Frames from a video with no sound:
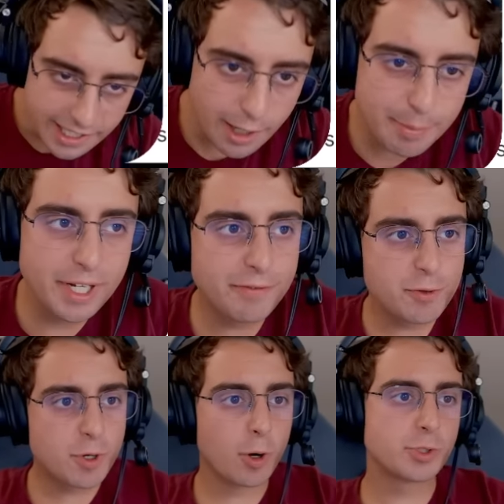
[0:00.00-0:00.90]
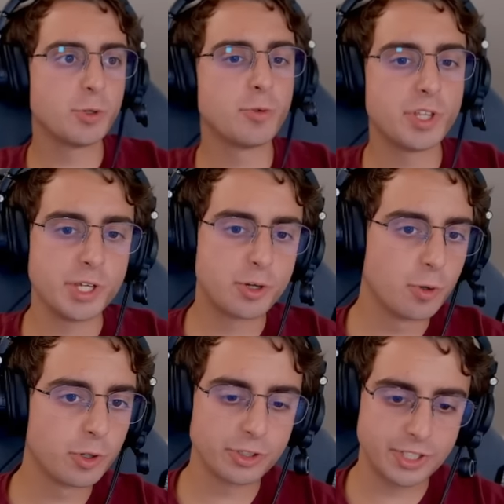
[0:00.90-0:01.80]
And, I mean, if you go to the
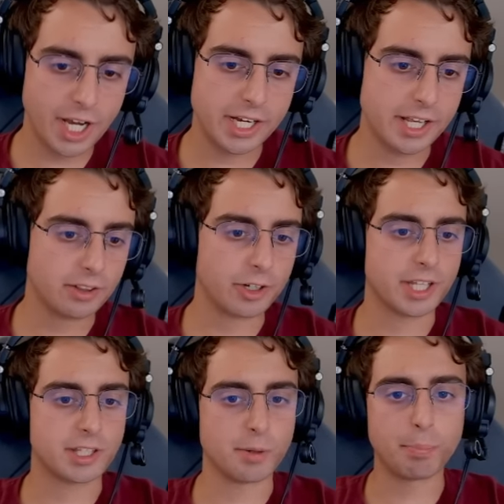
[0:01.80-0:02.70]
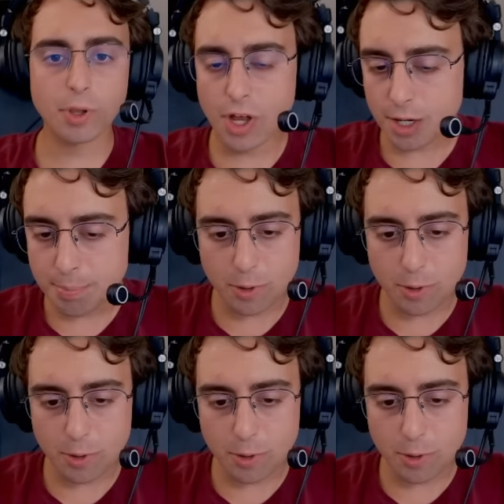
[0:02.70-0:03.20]
Google site and look at the blog